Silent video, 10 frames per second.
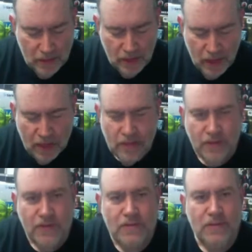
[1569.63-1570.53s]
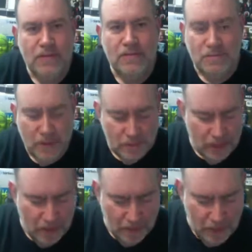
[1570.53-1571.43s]
gosh, I wasn't, well,
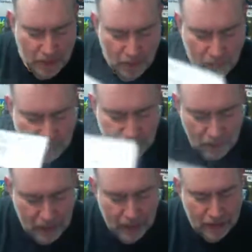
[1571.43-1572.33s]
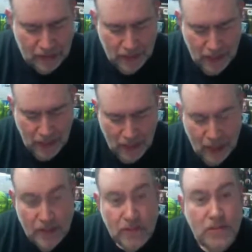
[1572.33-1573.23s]
I'll hold this to last.
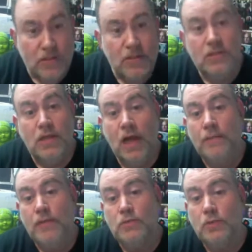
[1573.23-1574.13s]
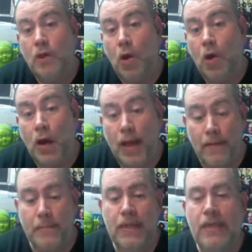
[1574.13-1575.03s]
This is the Zombies with
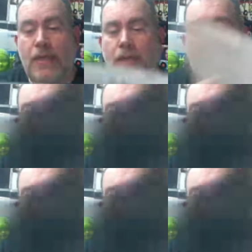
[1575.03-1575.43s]
RIP.